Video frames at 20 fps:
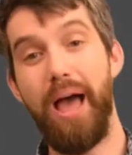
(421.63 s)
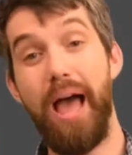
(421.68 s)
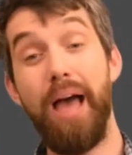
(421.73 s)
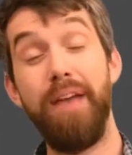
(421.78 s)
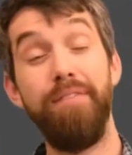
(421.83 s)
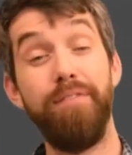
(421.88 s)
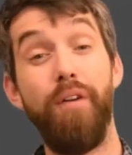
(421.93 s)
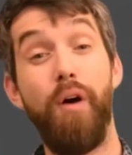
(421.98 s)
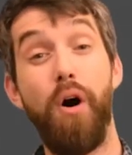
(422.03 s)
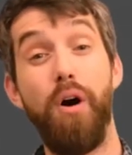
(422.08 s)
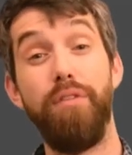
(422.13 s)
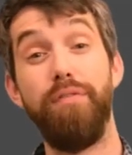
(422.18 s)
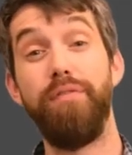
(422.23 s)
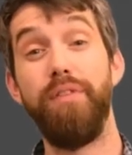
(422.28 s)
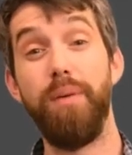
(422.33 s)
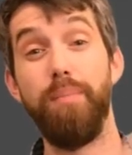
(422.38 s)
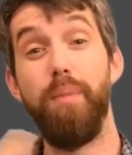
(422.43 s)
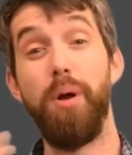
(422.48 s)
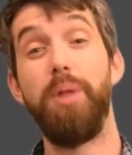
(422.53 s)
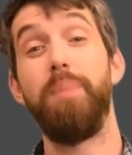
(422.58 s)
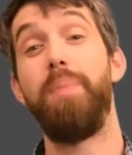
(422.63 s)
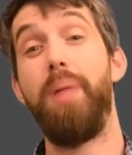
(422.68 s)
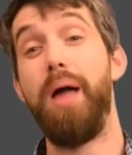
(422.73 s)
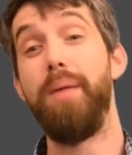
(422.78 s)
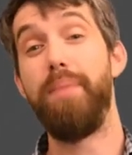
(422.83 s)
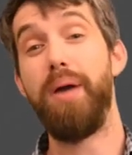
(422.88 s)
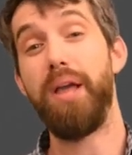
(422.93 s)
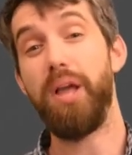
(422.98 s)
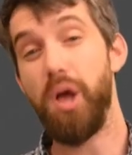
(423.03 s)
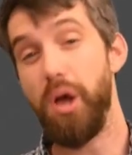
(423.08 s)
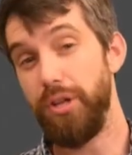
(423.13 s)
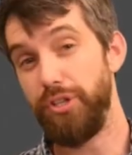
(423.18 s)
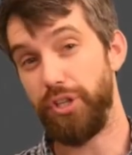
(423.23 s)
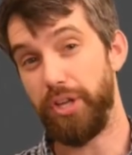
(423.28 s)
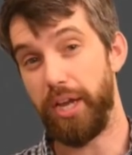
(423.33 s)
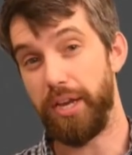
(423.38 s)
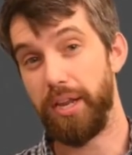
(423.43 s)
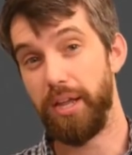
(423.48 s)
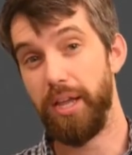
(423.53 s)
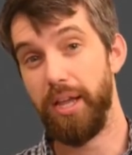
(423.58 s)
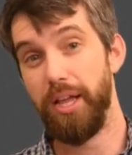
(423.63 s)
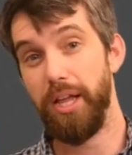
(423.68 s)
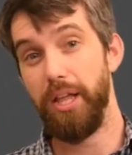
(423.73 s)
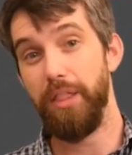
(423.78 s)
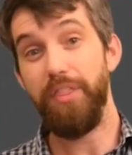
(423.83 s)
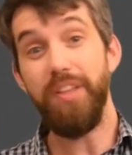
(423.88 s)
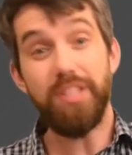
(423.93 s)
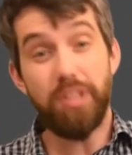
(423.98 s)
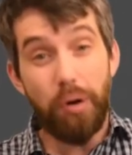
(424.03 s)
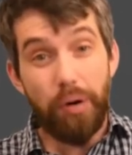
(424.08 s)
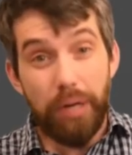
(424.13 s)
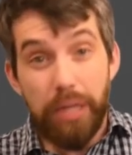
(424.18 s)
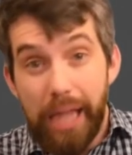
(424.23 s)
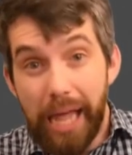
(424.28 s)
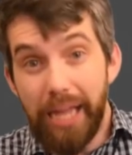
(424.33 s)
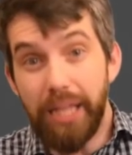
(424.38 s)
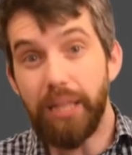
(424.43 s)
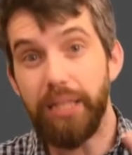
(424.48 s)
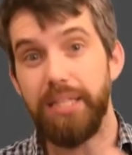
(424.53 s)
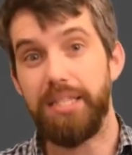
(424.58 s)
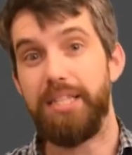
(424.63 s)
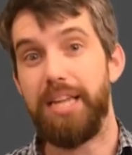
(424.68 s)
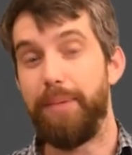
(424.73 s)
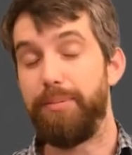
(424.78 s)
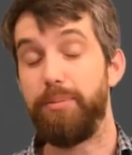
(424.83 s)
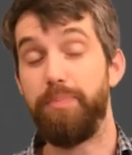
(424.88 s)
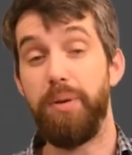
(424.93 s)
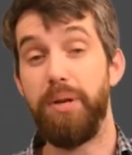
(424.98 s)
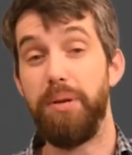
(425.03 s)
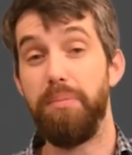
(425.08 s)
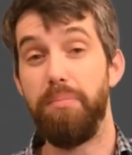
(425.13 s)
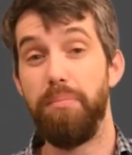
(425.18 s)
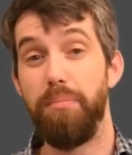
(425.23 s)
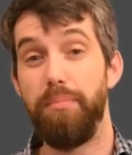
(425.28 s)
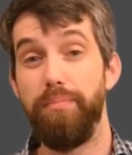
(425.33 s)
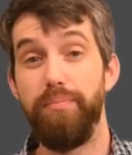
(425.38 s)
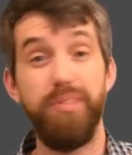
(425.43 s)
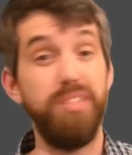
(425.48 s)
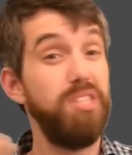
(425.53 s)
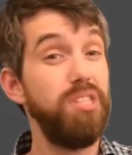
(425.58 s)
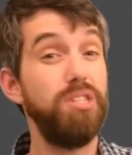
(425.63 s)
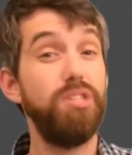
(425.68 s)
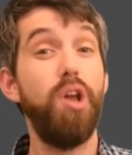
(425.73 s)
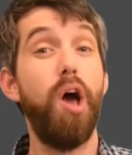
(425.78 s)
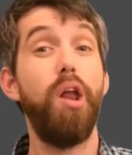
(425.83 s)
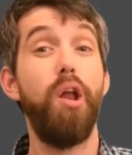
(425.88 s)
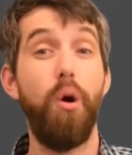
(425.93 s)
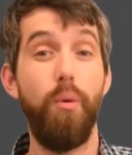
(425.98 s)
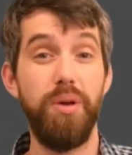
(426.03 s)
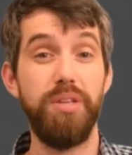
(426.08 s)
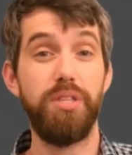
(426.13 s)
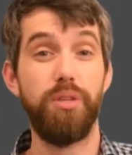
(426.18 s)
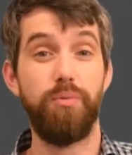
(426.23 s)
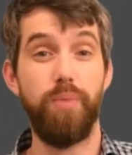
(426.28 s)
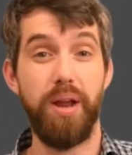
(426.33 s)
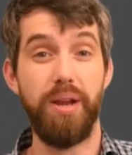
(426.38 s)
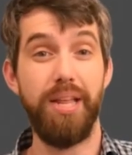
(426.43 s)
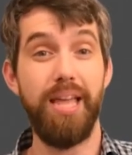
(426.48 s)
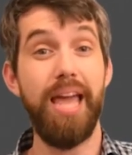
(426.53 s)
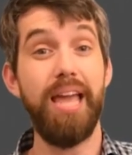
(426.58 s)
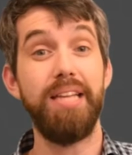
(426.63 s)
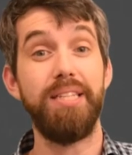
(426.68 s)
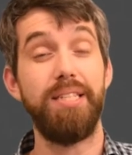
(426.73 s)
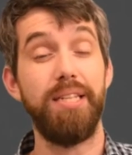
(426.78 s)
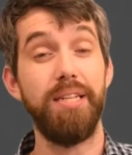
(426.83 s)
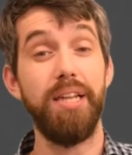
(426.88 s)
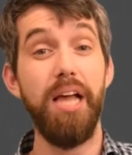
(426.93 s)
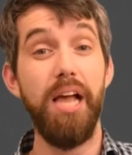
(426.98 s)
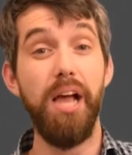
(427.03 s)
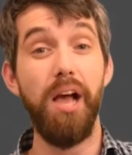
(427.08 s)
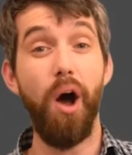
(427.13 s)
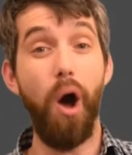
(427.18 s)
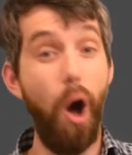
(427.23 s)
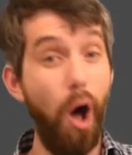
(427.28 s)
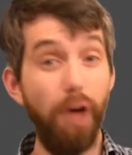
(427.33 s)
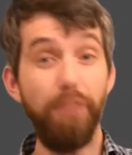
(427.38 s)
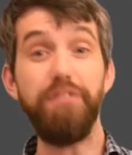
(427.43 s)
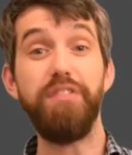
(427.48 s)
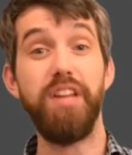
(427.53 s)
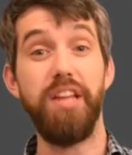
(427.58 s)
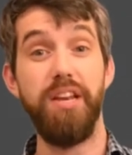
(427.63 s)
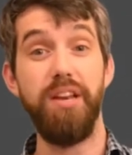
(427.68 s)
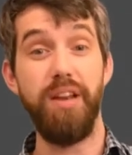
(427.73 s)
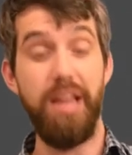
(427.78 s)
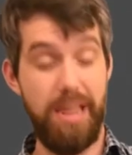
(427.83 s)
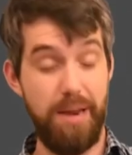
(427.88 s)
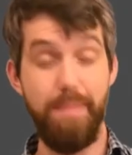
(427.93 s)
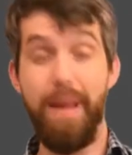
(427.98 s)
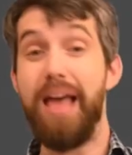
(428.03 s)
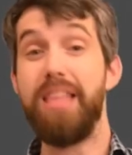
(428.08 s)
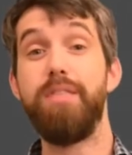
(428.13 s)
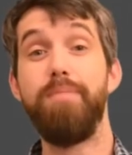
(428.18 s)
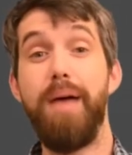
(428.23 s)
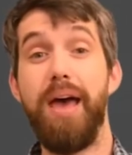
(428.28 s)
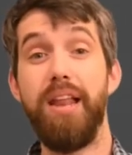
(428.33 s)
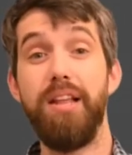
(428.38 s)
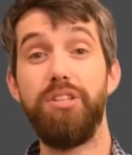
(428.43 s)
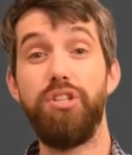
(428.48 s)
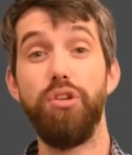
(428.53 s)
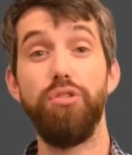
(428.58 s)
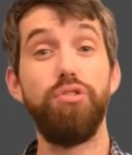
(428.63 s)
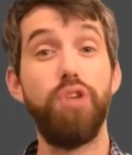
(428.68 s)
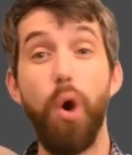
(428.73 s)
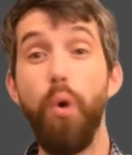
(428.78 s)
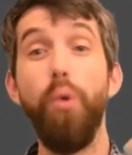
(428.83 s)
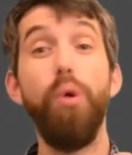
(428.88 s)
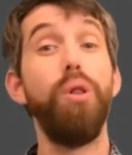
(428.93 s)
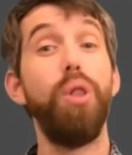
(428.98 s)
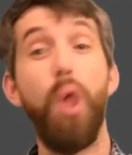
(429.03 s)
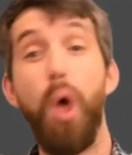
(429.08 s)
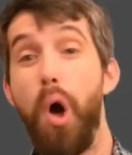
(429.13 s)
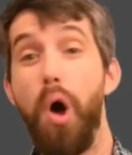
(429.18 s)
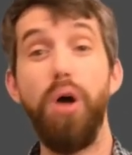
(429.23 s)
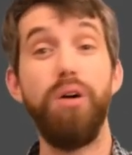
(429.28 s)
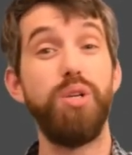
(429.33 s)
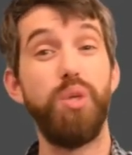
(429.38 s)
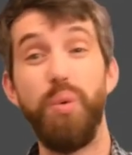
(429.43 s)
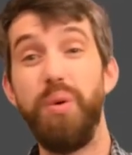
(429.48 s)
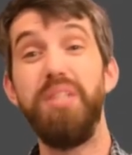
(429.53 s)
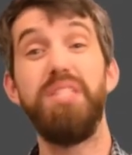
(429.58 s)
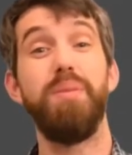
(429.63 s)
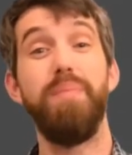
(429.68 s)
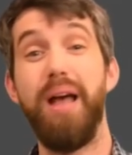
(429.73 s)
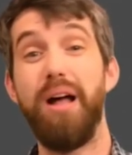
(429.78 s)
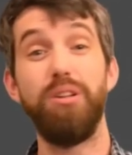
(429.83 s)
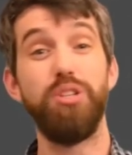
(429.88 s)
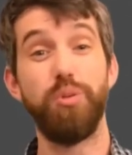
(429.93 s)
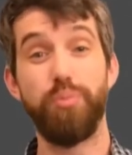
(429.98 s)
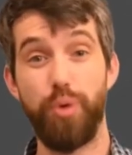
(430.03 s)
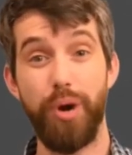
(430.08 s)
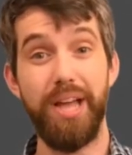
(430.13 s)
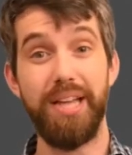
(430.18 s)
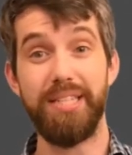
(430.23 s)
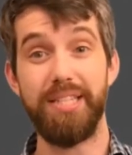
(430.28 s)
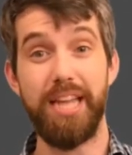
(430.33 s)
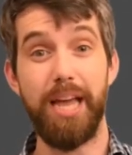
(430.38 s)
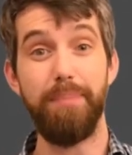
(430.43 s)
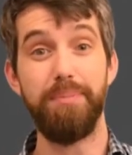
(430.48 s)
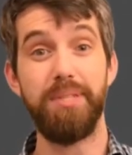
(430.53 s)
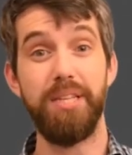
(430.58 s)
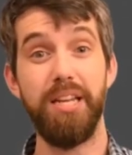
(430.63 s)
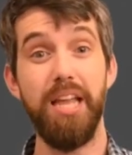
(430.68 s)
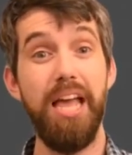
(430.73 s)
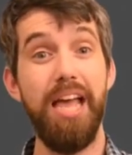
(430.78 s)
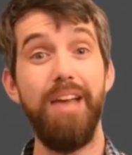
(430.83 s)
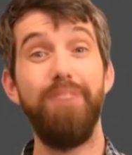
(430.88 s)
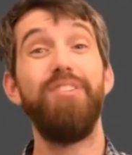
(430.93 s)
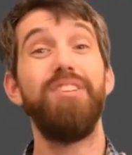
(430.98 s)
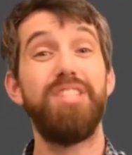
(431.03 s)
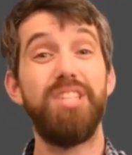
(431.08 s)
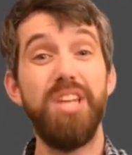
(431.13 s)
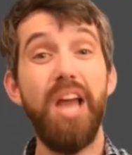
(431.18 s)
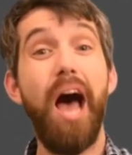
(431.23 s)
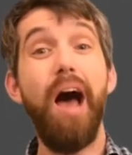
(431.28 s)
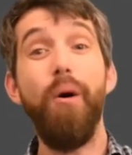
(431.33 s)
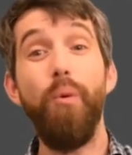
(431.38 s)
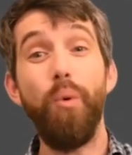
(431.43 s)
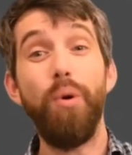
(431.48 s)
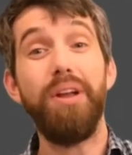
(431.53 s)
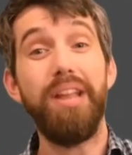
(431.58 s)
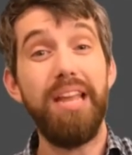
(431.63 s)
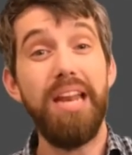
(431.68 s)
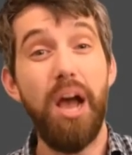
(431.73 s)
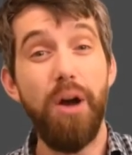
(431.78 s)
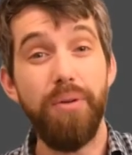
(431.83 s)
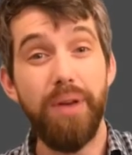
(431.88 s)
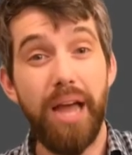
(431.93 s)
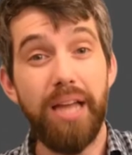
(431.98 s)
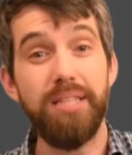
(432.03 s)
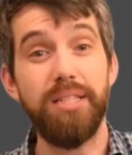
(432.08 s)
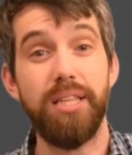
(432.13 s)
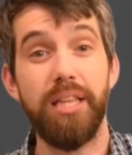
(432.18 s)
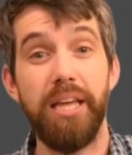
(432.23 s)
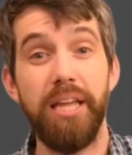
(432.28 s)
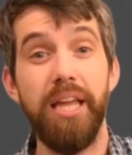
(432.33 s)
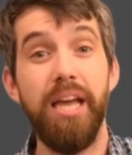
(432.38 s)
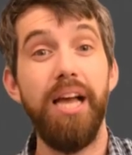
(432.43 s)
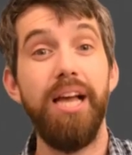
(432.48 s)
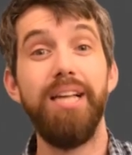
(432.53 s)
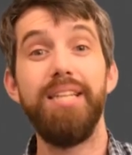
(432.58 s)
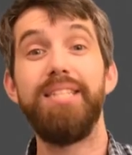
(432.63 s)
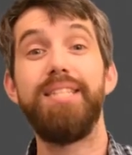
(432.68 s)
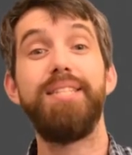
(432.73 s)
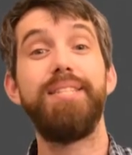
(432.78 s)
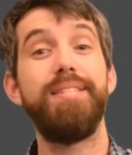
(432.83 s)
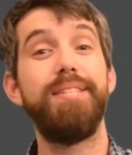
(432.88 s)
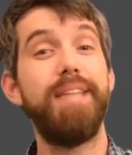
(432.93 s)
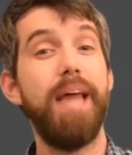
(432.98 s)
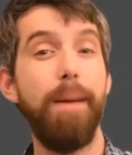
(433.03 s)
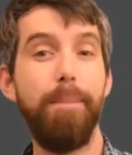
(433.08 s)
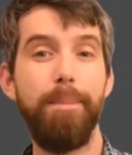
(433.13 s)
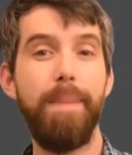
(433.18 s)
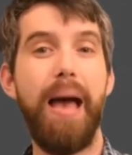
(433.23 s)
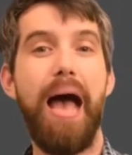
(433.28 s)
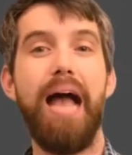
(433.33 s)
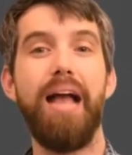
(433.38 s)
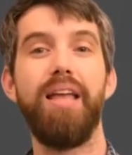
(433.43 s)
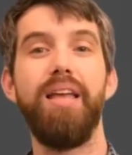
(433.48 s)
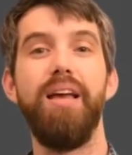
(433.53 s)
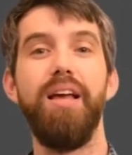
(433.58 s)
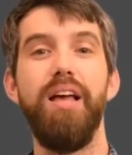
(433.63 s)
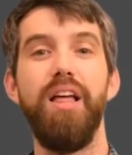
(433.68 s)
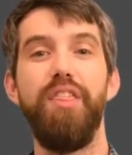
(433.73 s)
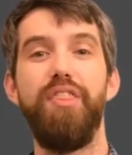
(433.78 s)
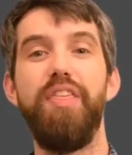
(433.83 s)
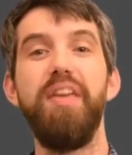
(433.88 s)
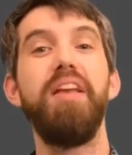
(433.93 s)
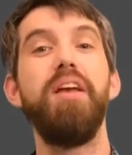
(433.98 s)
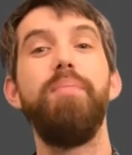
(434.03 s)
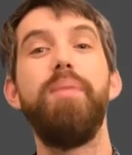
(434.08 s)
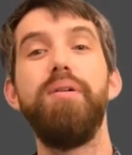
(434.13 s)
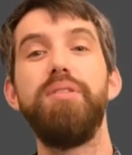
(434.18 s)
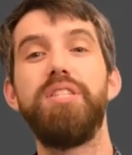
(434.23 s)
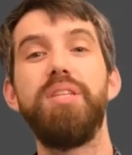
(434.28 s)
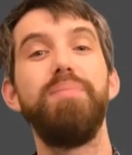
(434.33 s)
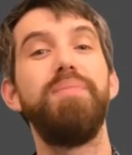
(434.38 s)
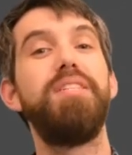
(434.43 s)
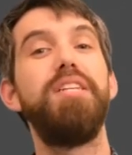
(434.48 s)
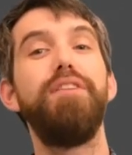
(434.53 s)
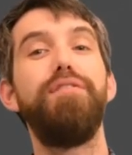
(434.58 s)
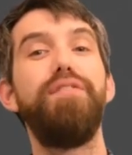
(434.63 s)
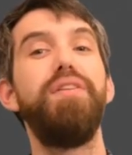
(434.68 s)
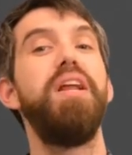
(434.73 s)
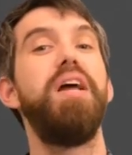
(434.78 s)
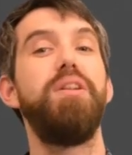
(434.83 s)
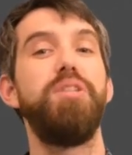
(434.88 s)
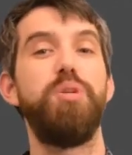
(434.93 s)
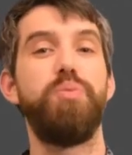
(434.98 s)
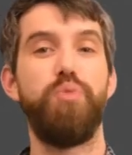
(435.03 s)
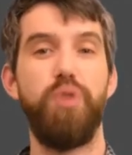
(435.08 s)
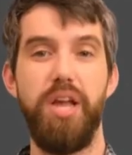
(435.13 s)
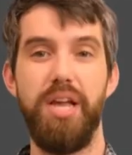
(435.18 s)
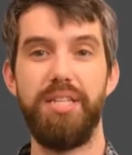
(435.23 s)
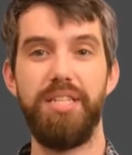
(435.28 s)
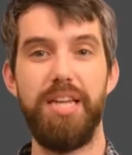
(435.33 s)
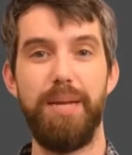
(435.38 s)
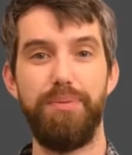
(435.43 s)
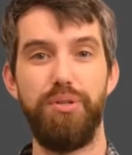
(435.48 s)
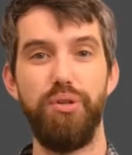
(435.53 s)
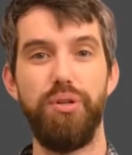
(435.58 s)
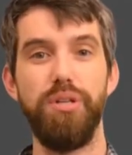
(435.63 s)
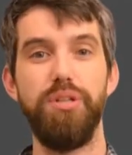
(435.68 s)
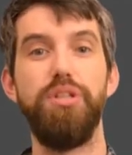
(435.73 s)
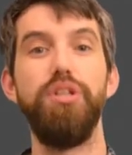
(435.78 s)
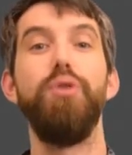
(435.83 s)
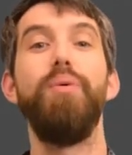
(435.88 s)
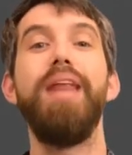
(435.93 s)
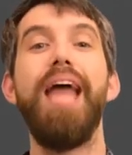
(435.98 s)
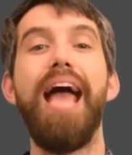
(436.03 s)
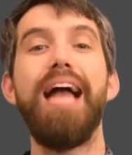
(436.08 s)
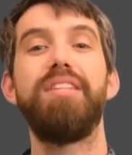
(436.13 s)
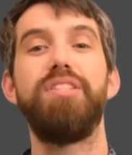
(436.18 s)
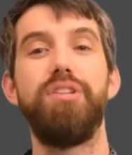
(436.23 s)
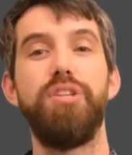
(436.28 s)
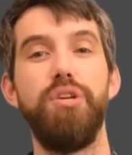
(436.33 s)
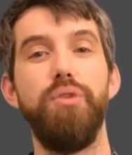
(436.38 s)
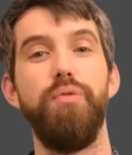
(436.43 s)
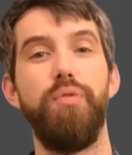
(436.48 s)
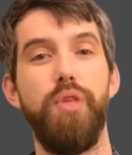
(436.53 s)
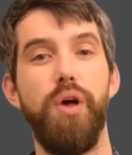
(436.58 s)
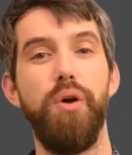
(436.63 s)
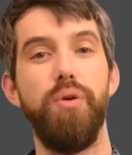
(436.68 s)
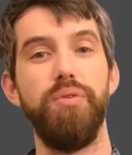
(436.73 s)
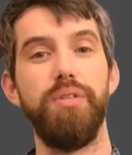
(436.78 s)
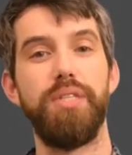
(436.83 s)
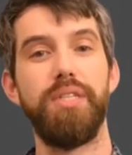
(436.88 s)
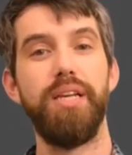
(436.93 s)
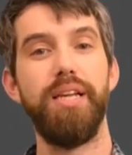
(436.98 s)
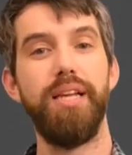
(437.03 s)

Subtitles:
involve multiplying by a conjugate. These are likely steps, but this is not always the right case. And often in mathematics, you'll go along doing some algebraic steps, and if it's not working out nicely, step back, think about some different algebraic steps you could do and execute those